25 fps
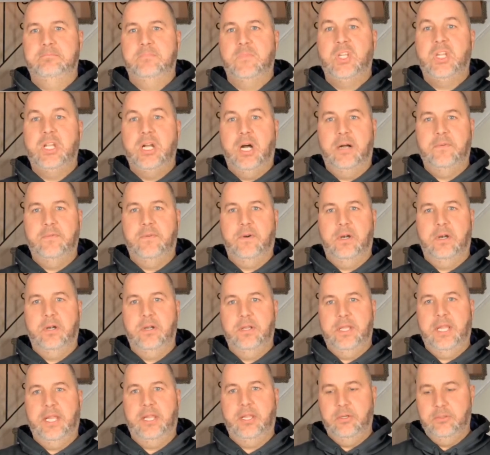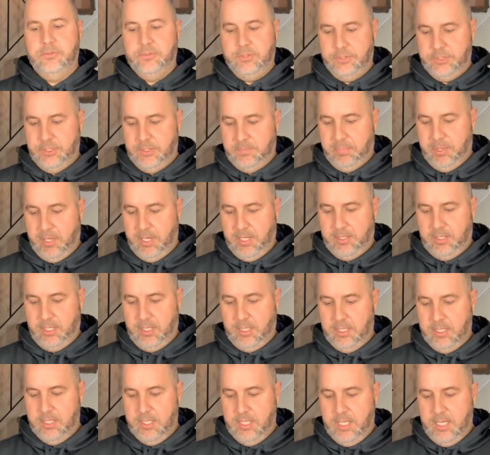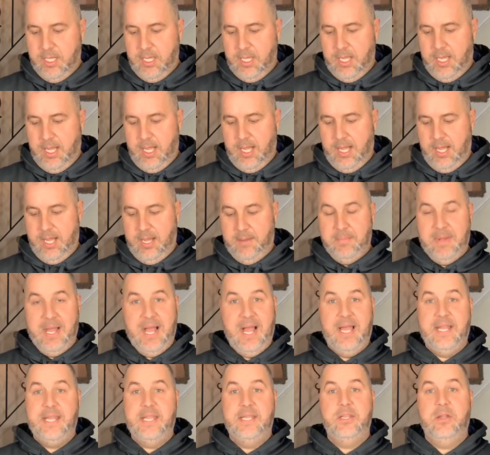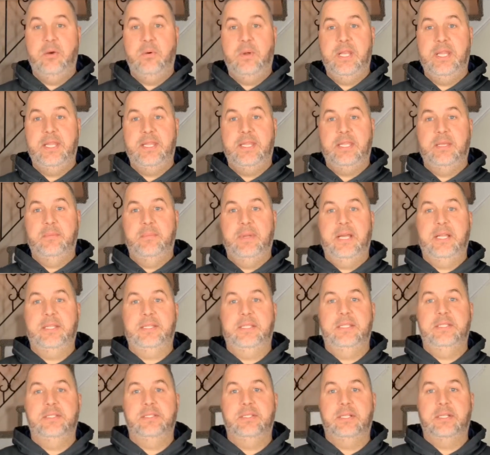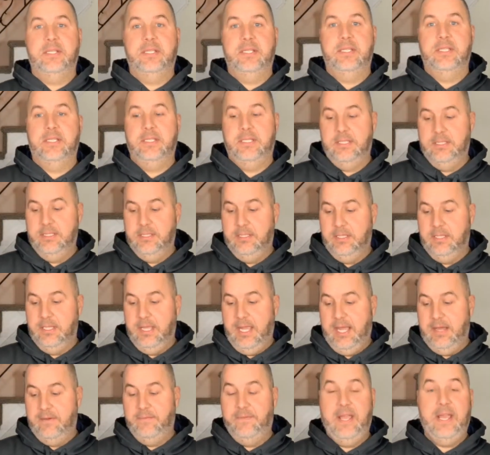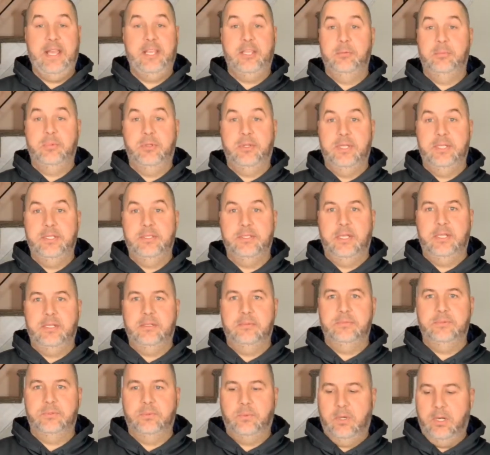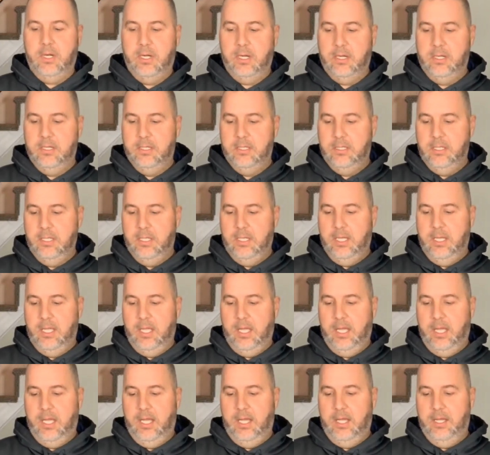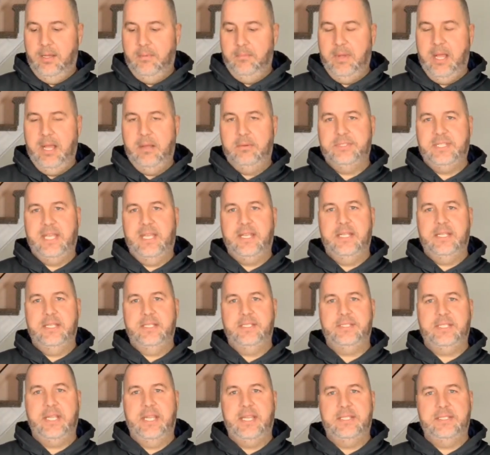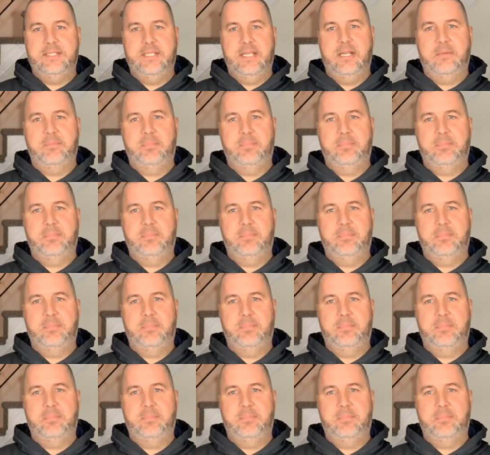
cover that goes on your putter. I didn't know anything about these, how valuable these items were. I was at an estate sale